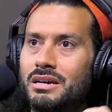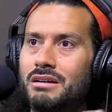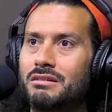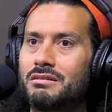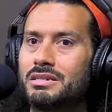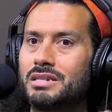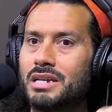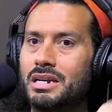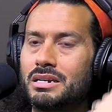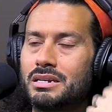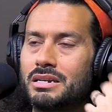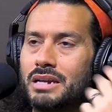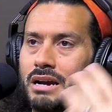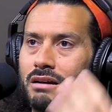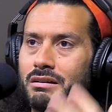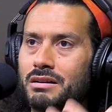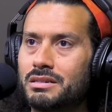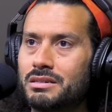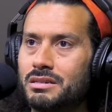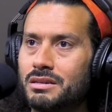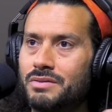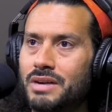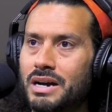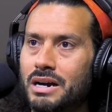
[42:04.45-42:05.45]
there is a
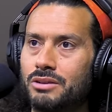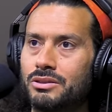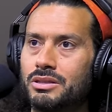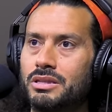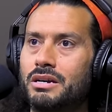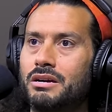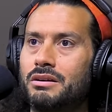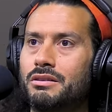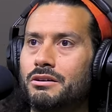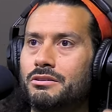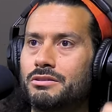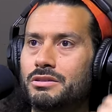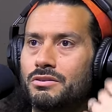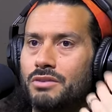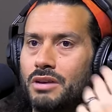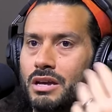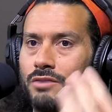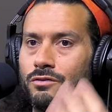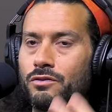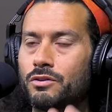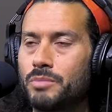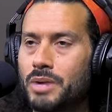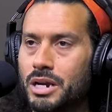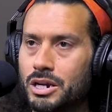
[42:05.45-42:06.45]
narrative out there, there's
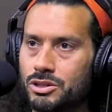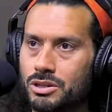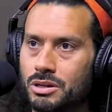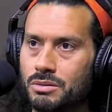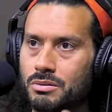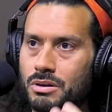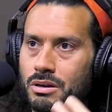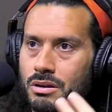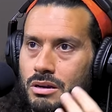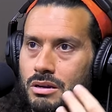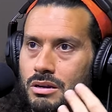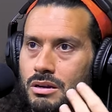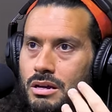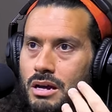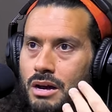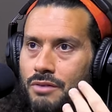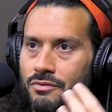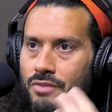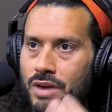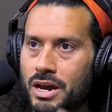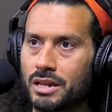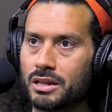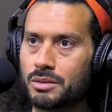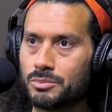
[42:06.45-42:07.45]
information
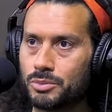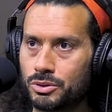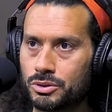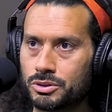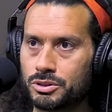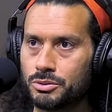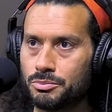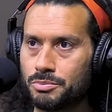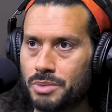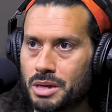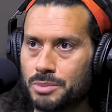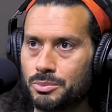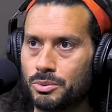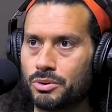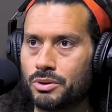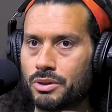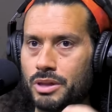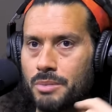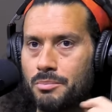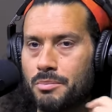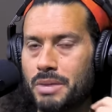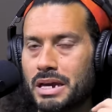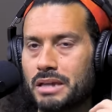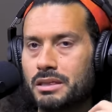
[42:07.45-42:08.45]
available to people
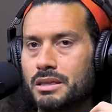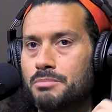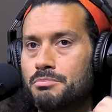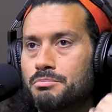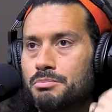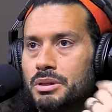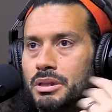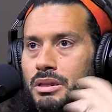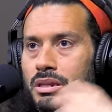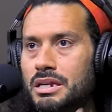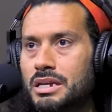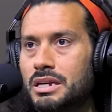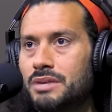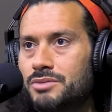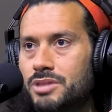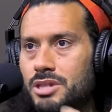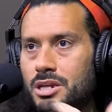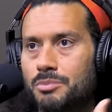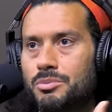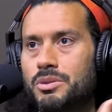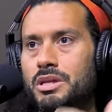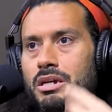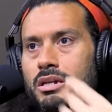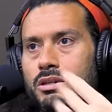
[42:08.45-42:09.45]
that make them believe
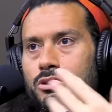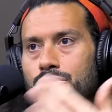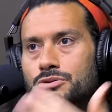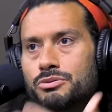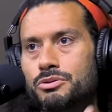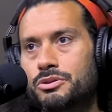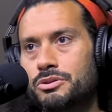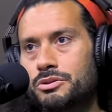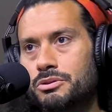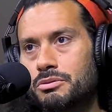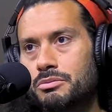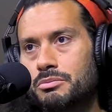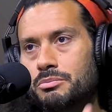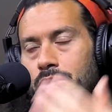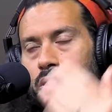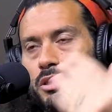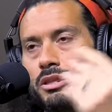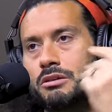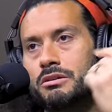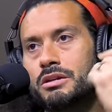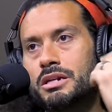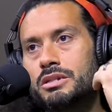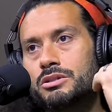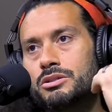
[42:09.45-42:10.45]
something is true, but
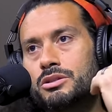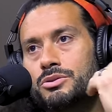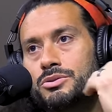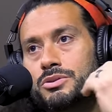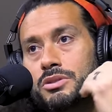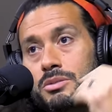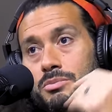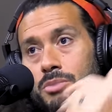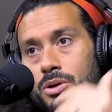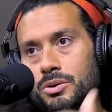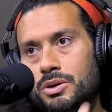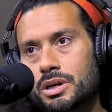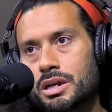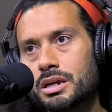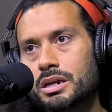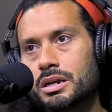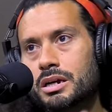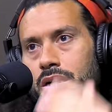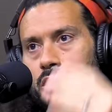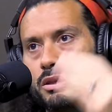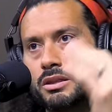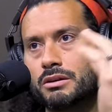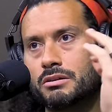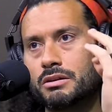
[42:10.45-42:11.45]
there is no smoking
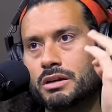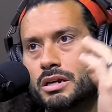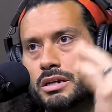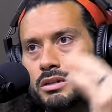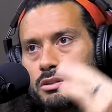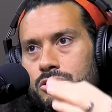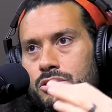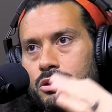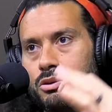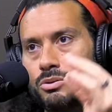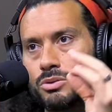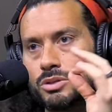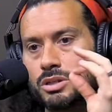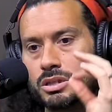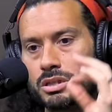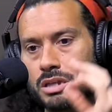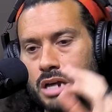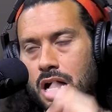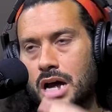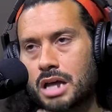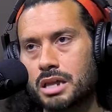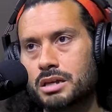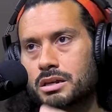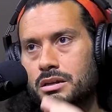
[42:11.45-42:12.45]
gun, there is no
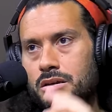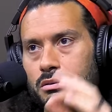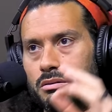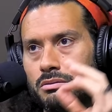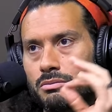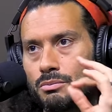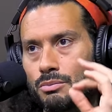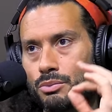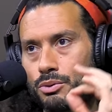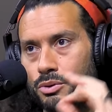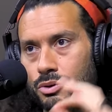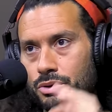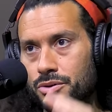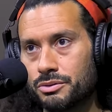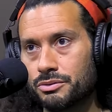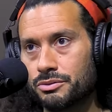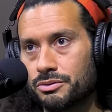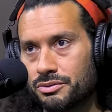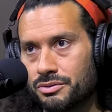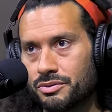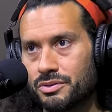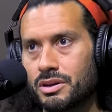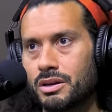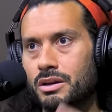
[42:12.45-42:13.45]
solid
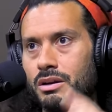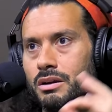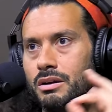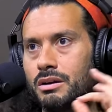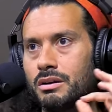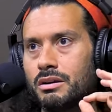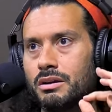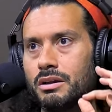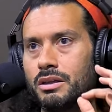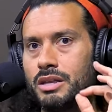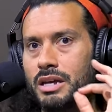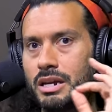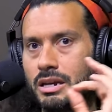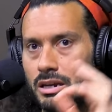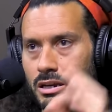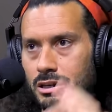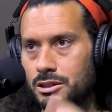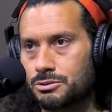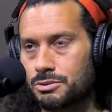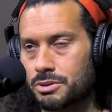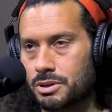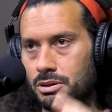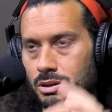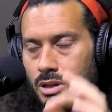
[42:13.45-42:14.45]
proof that
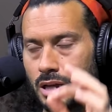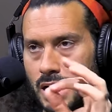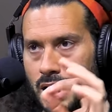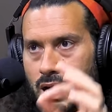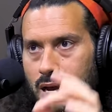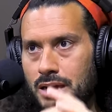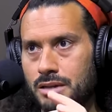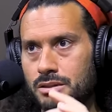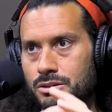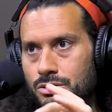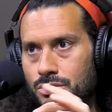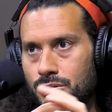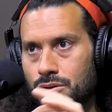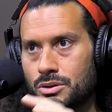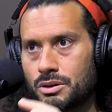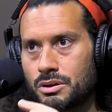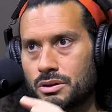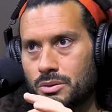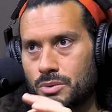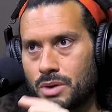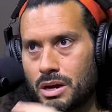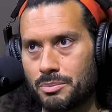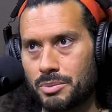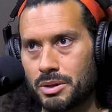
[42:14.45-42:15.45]
Israel has
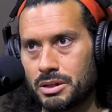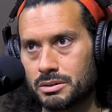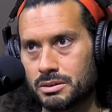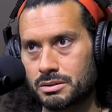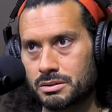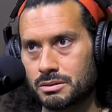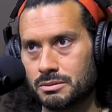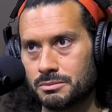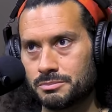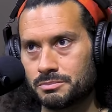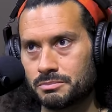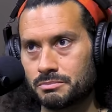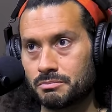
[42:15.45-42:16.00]
nuclear weapons.